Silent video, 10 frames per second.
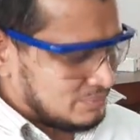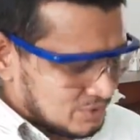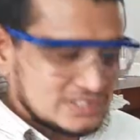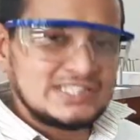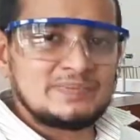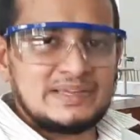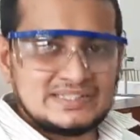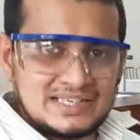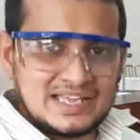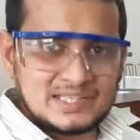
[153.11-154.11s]
put this
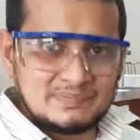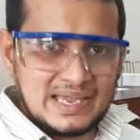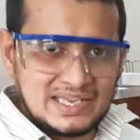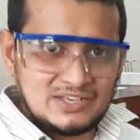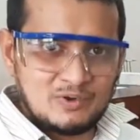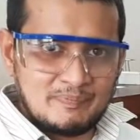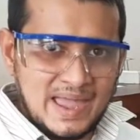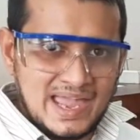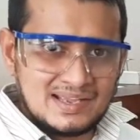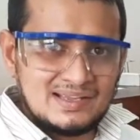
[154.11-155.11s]
pencil case back in your
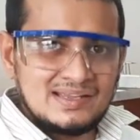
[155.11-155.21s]
bag,